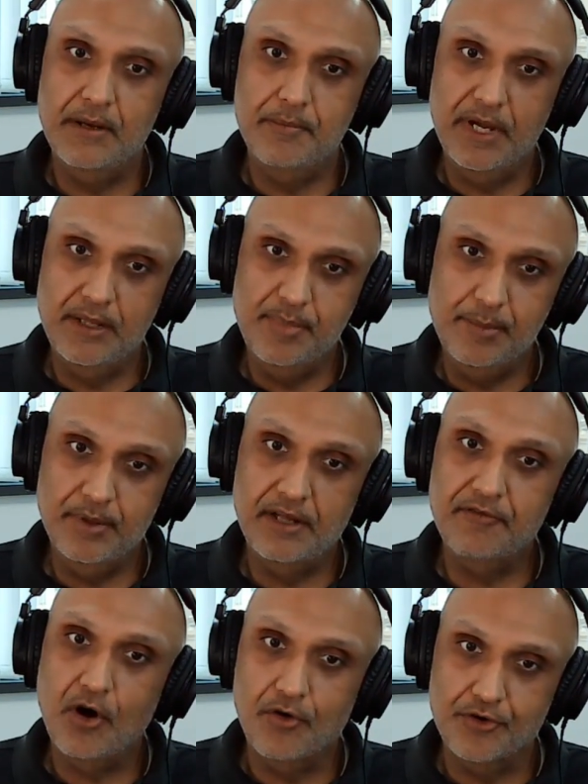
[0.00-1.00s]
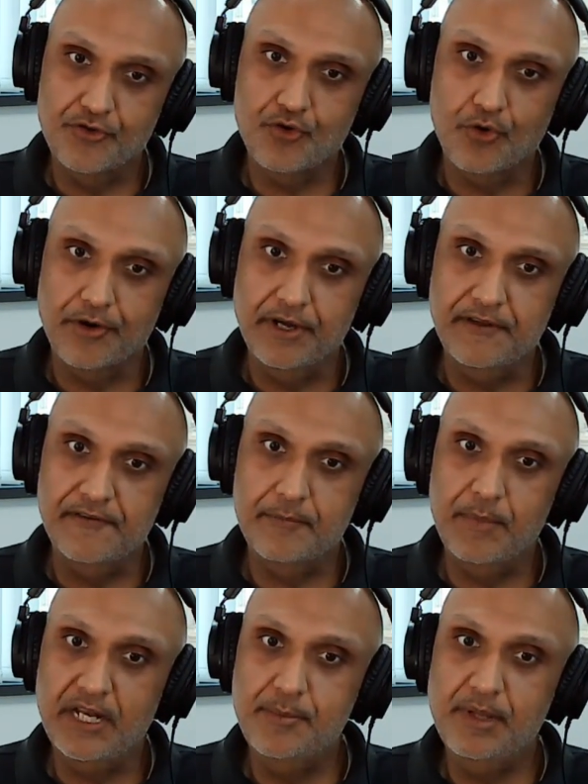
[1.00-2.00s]
Many people have horror stories.
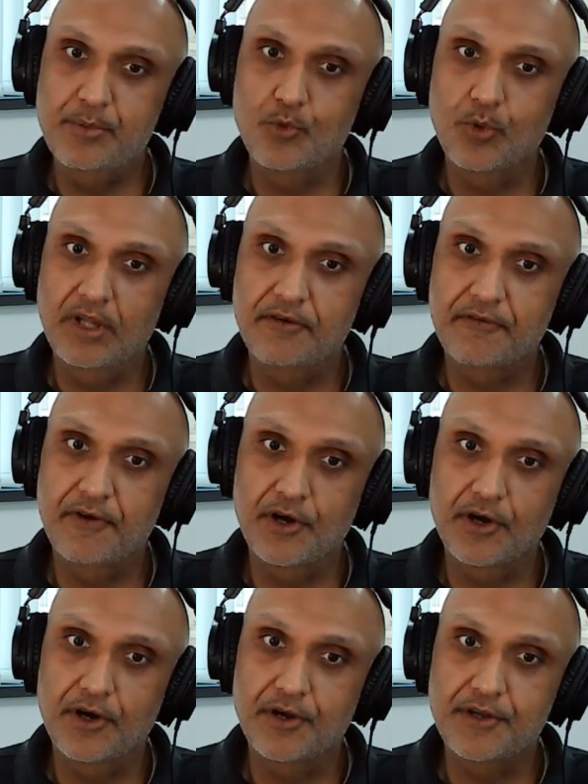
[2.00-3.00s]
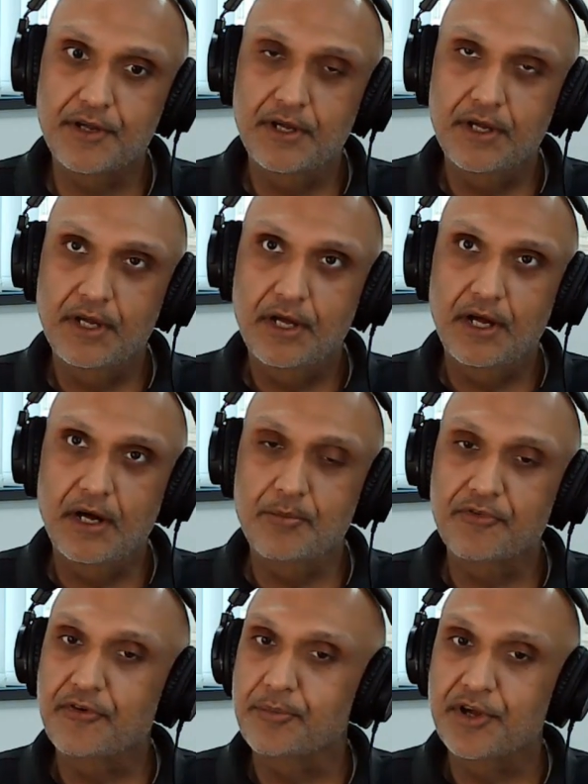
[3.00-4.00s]
Many people will have heard
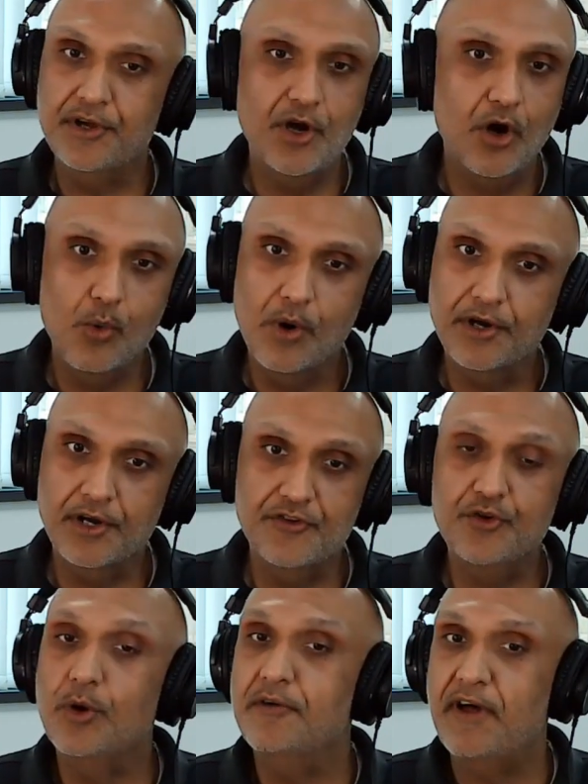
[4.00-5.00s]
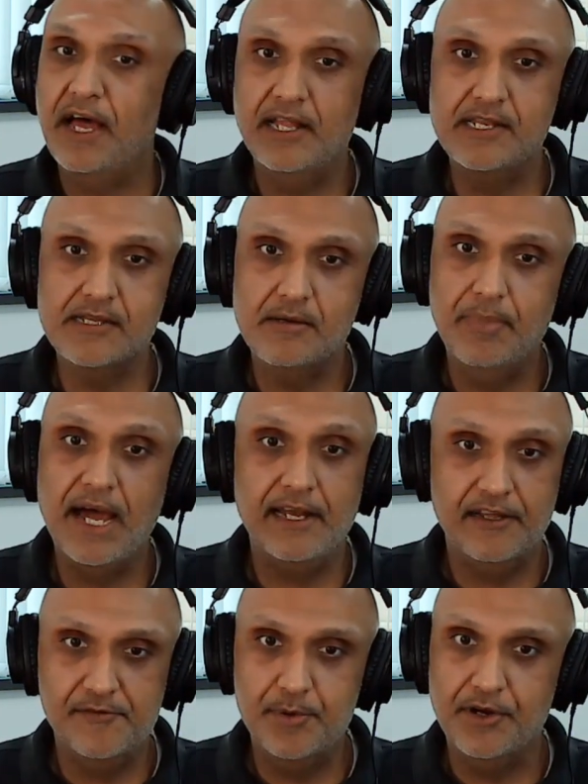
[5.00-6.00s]
from their coworkers who have had bad
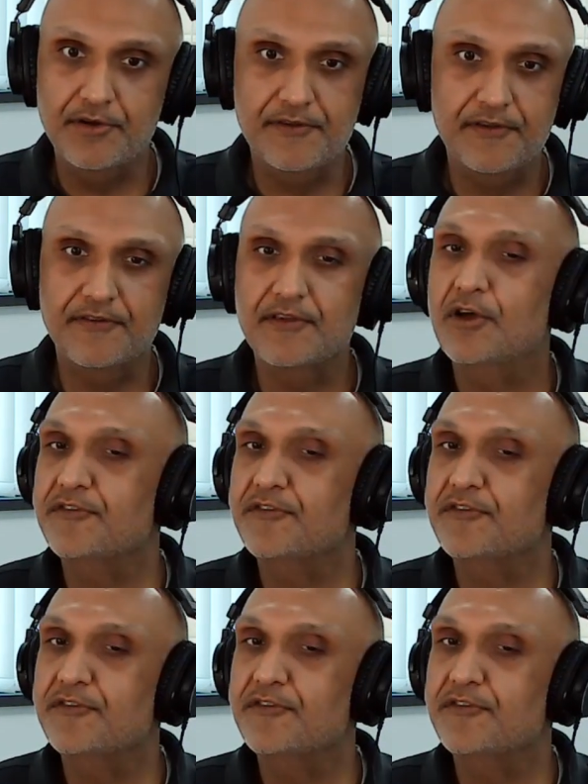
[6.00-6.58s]
experiences.